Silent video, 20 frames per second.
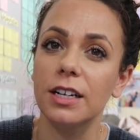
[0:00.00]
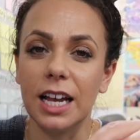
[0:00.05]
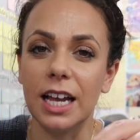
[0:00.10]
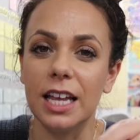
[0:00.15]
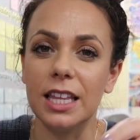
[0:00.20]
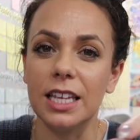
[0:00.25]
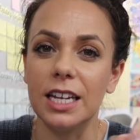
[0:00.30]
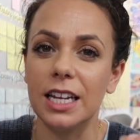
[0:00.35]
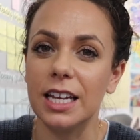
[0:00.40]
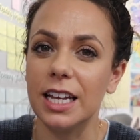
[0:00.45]

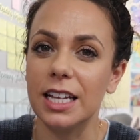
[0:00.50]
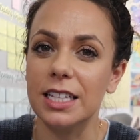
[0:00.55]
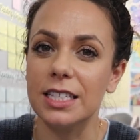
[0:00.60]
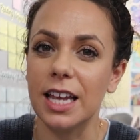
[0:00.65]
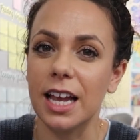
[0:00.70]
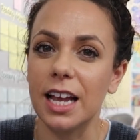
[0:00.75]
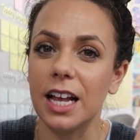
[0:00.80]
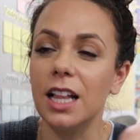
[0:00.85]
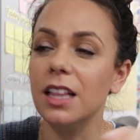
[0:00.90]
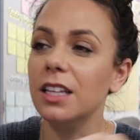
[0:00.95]
and then a kid's
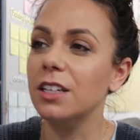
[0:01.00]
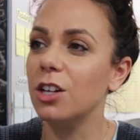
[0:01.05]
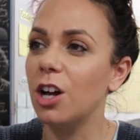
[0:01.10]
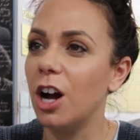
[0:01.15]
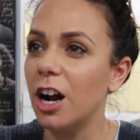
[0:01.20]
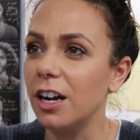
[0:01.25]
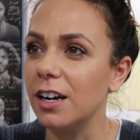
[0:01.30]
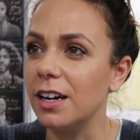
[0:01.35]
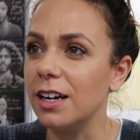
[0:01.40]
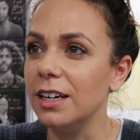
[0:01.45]
like a little
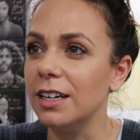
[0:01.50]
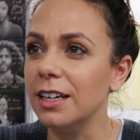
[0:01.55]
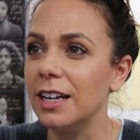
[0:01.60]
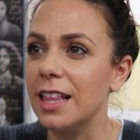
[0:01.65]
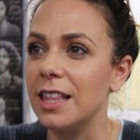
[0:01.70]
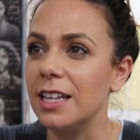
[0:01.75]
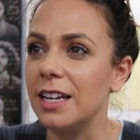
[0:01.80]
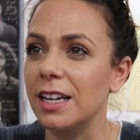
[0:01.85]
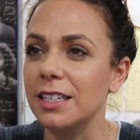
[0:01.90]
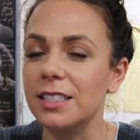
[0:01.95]
harder
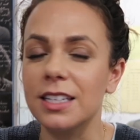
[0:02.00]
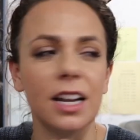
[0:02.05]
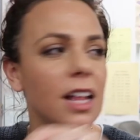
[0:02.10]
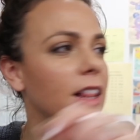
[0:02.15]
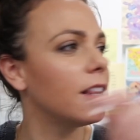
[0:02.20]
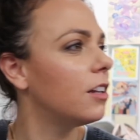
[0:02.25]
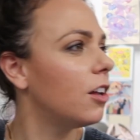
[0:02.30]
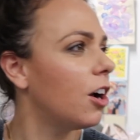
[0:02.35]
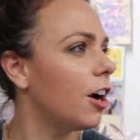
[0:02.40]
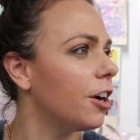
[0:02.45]
and the next kid
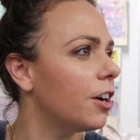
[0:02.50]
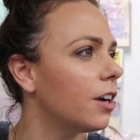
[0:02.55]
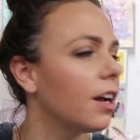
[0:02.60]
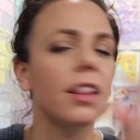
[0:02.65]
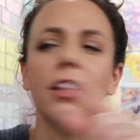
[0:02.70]
a little harder